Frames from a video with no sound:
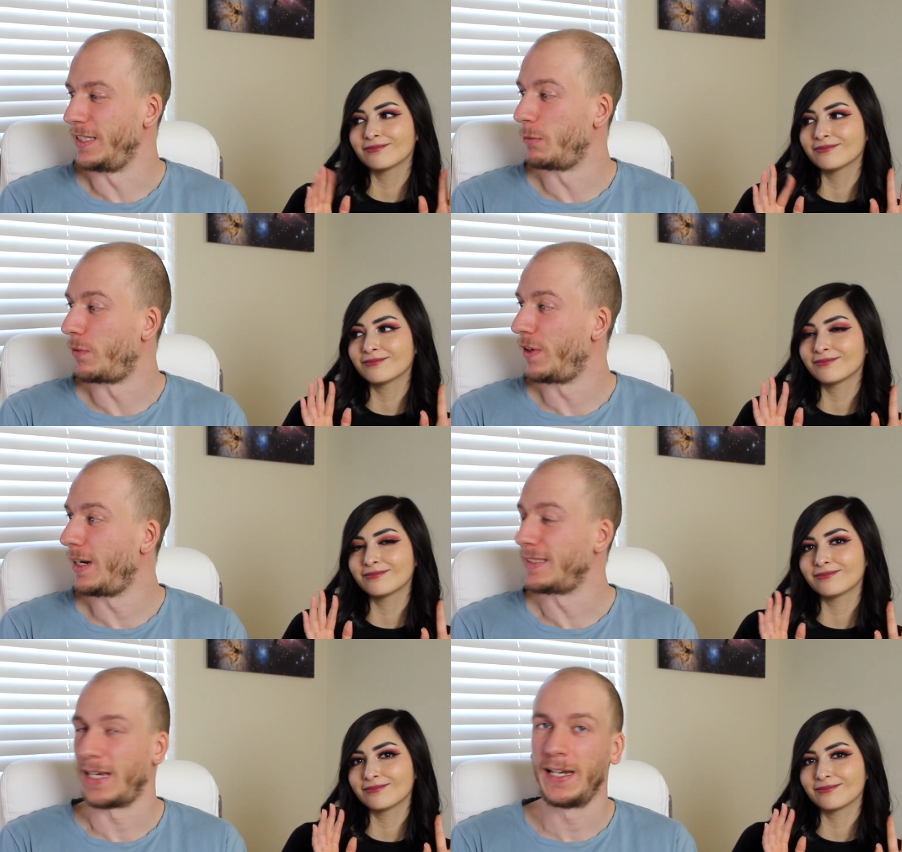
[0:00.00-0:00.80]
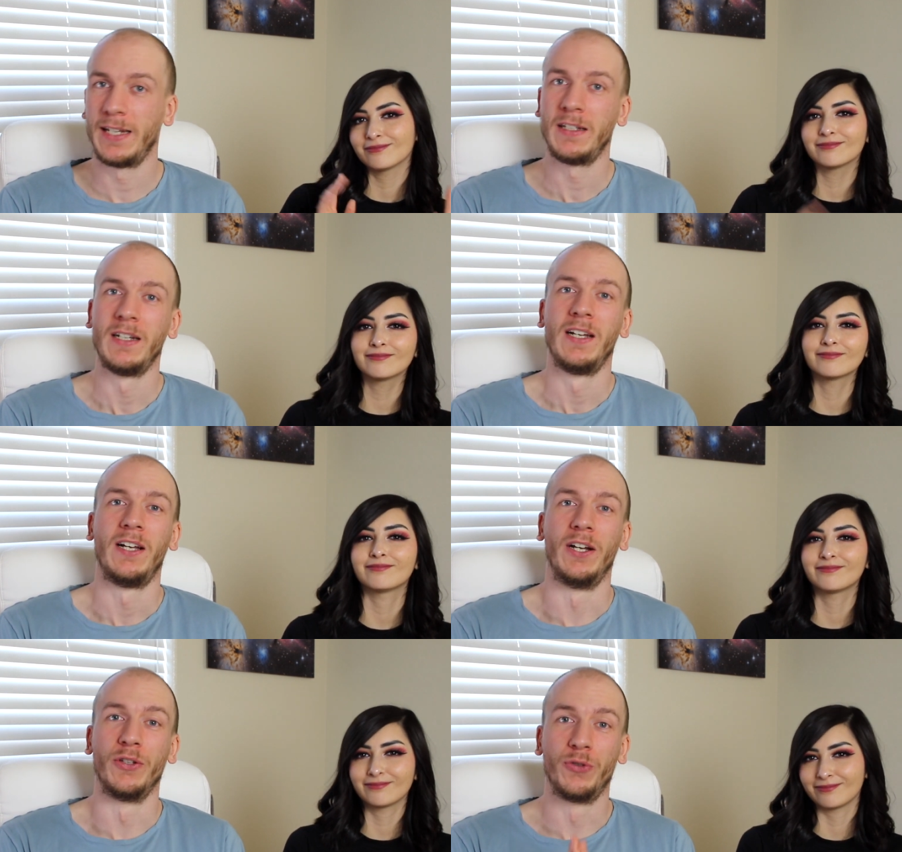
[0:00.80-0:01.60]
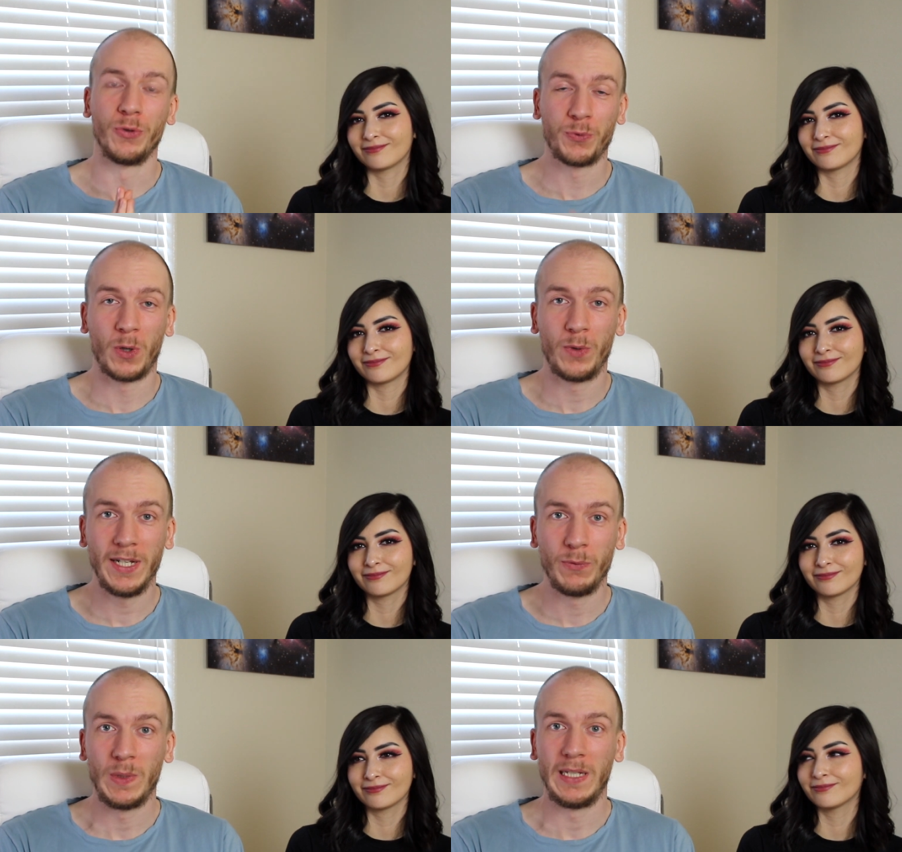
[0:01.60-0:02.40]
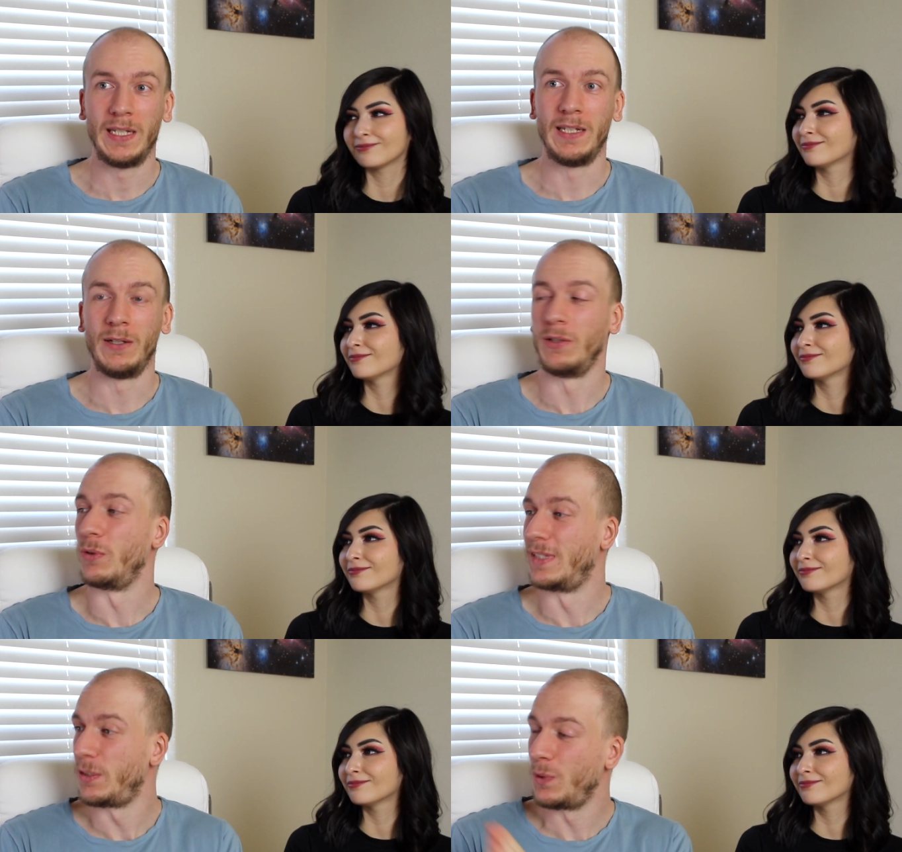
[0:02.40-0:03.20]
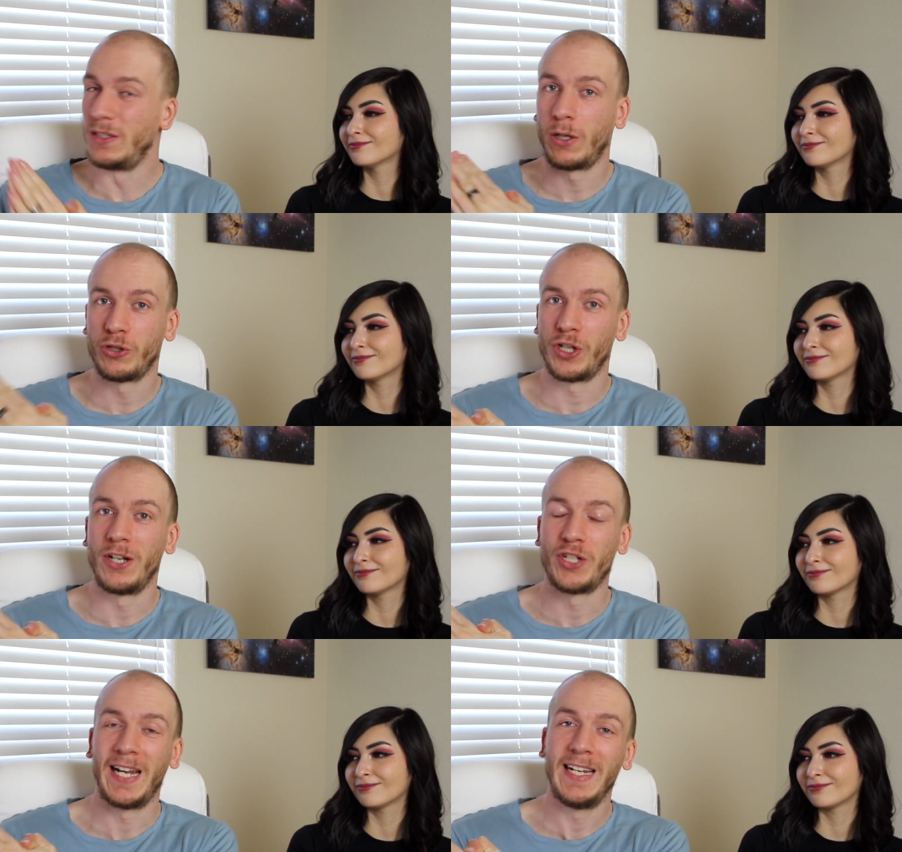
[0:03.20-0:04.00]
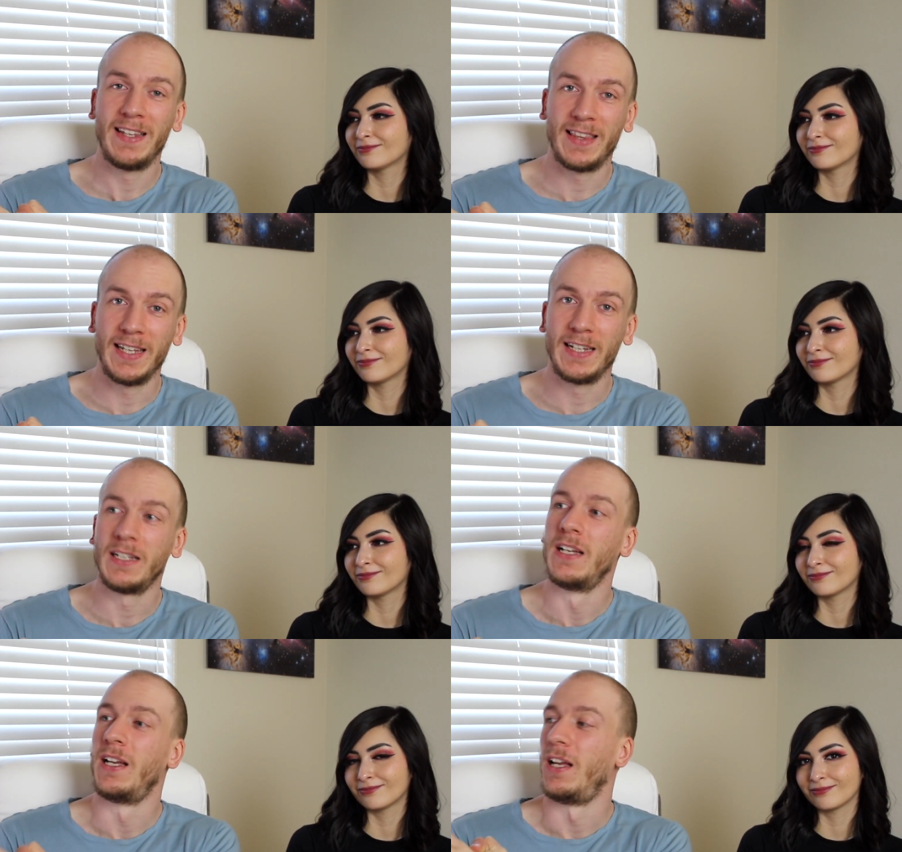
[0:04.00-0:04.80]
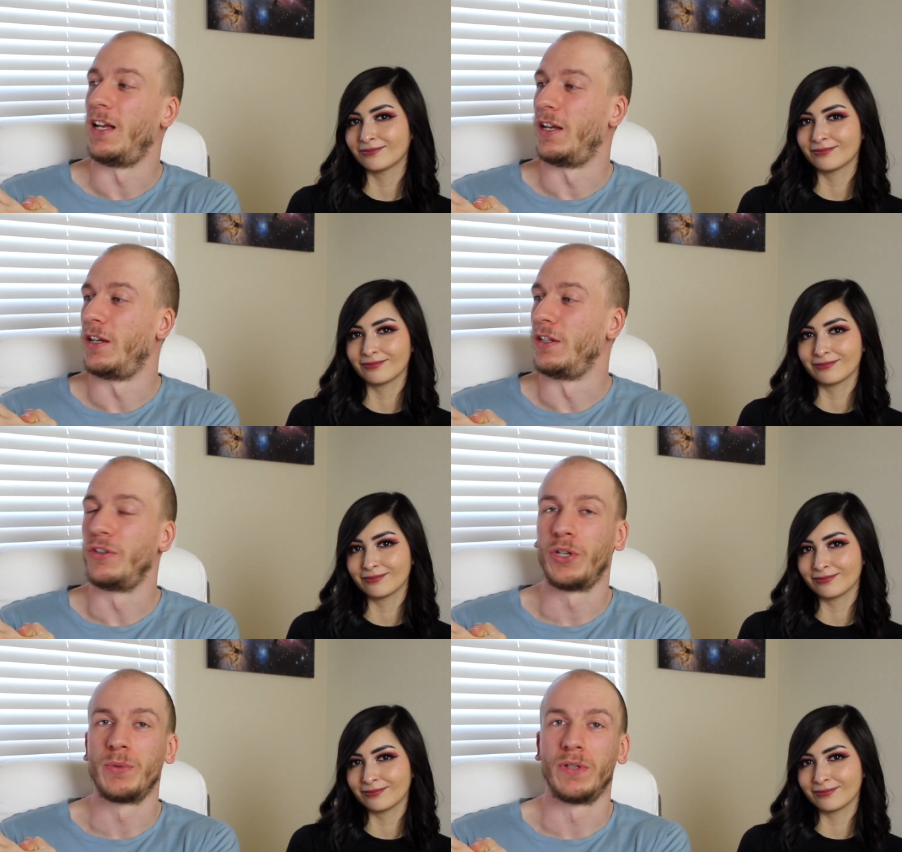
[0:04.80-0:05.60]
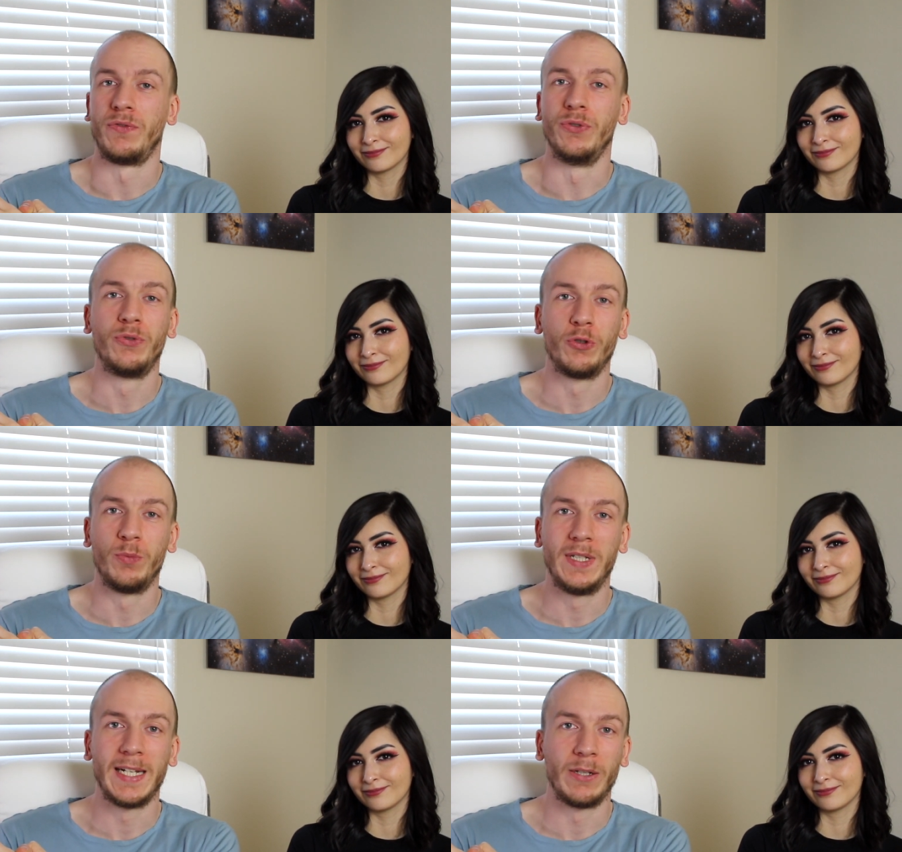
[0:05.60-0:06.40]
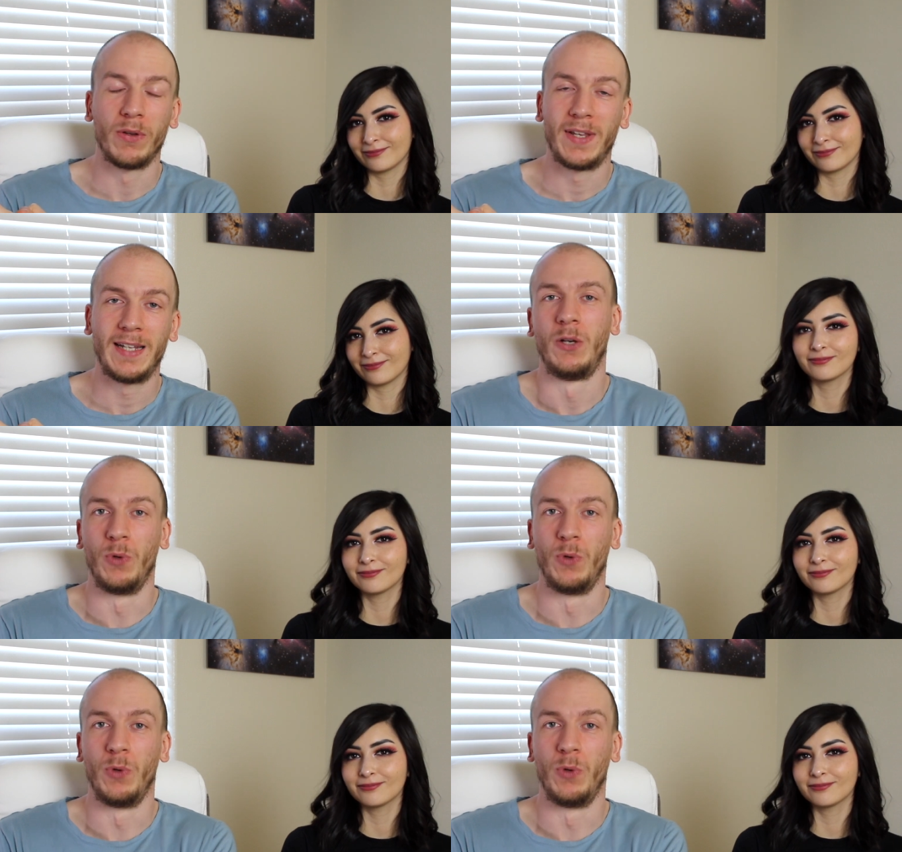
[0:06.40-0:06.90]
Speaker 1: yeah, we're very excited. Uh, don't worry, we this will not change anything uh, in terms of YouTubing and all that.